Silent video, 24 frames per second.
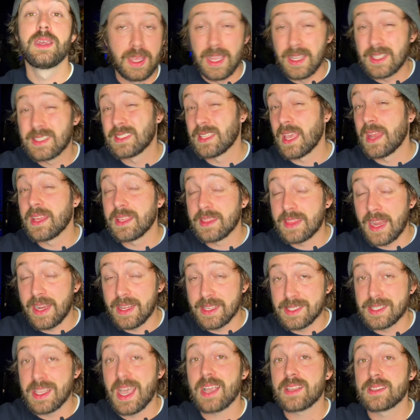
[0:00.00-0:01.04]
it's sending that
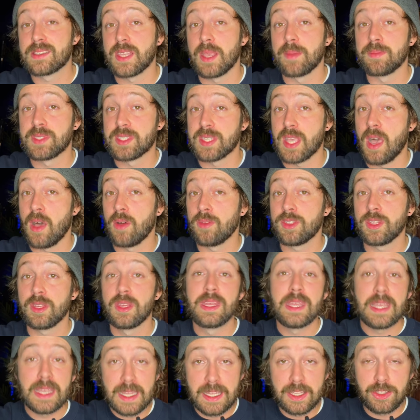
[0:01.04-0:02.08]
exact same sound
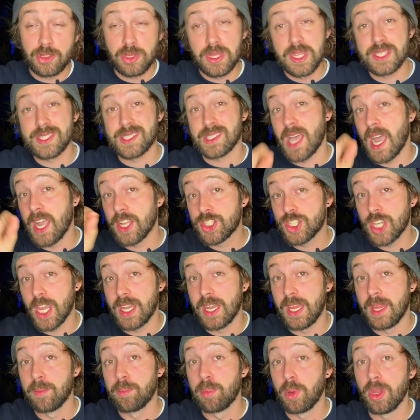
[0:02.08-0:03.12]
into the
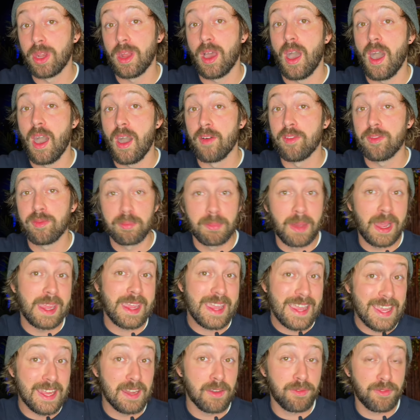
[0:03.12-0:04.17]
sidechain input of my
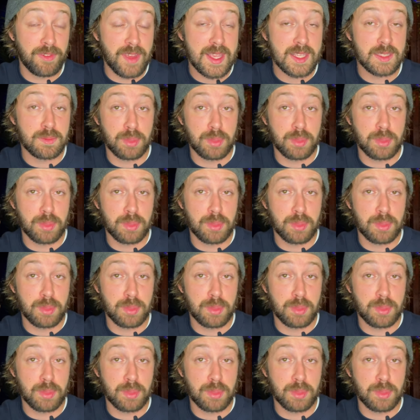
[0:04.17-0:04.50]
InPhase